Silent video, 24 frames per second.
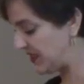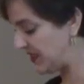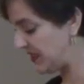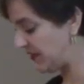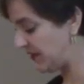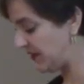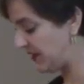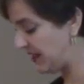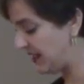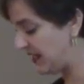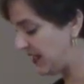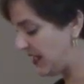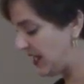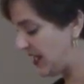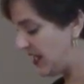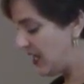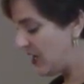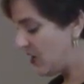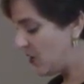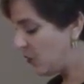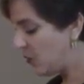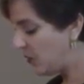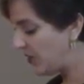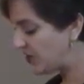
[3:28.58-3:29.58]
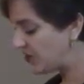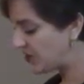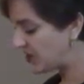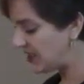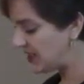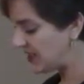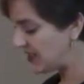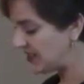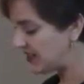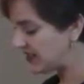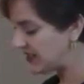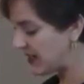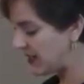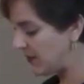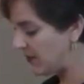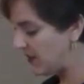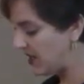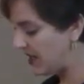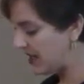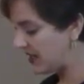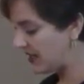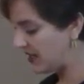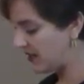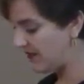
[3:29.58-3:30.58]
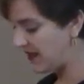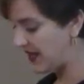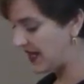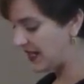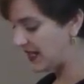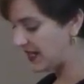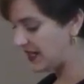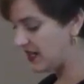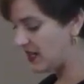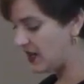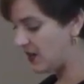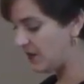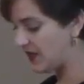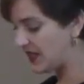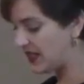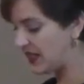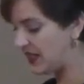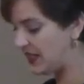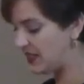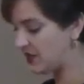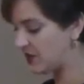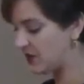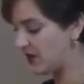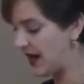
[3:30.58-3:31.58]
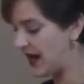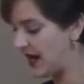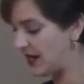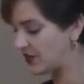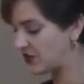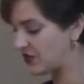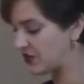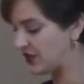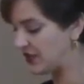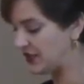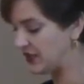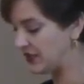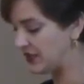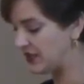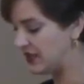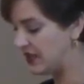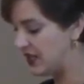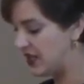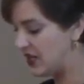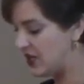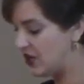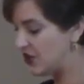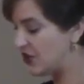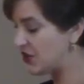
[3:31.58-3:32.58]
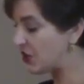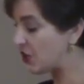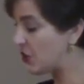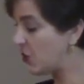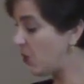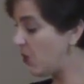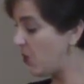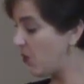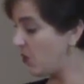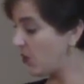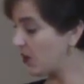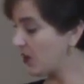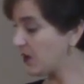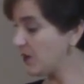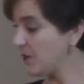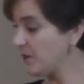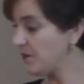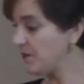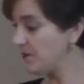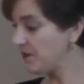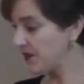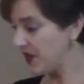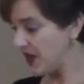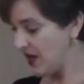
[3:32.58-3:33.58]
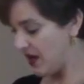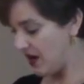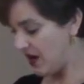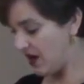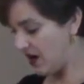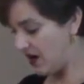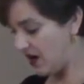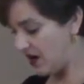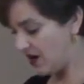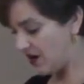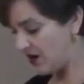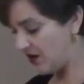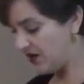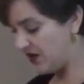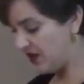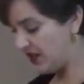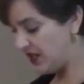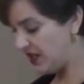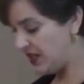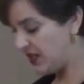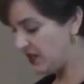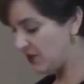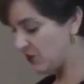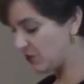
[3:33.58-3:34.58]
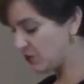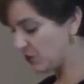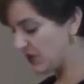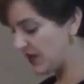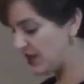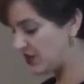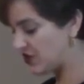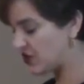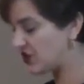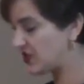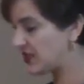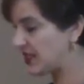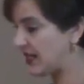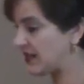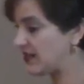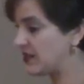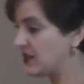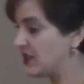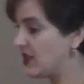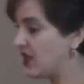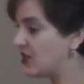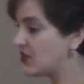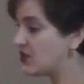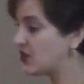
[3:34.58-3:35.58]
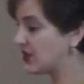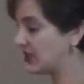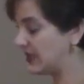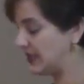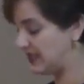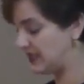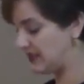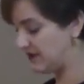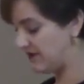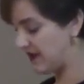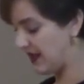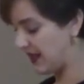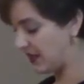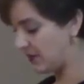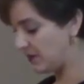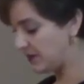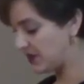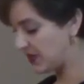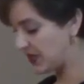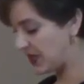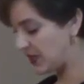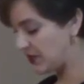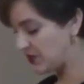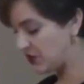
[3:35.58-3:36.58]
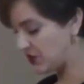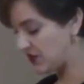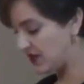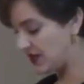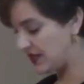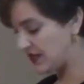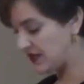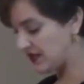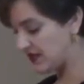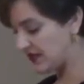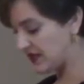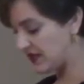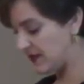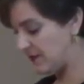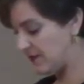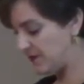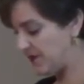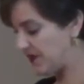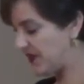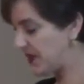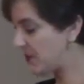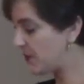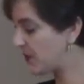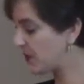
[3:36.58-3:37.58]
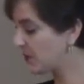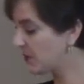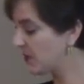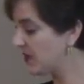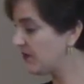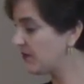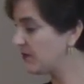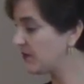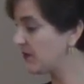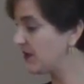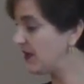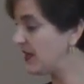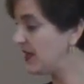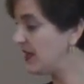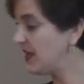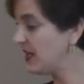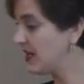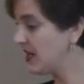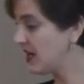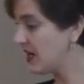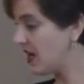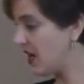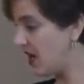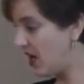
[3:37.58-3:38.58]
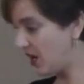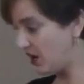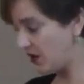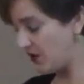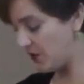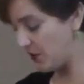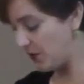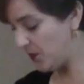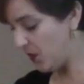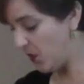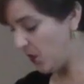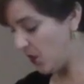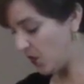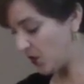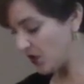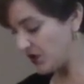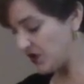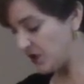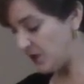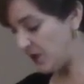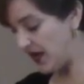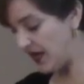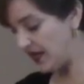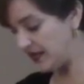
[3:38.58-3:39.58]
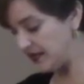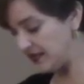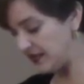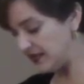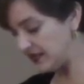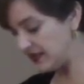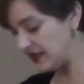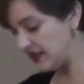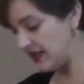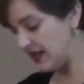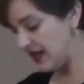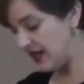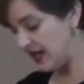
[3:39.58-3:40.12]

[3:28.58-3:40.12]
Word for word: theory, which is a model of economic interaction. The core are the rich technologically developed countries, the periphery are the poor dependent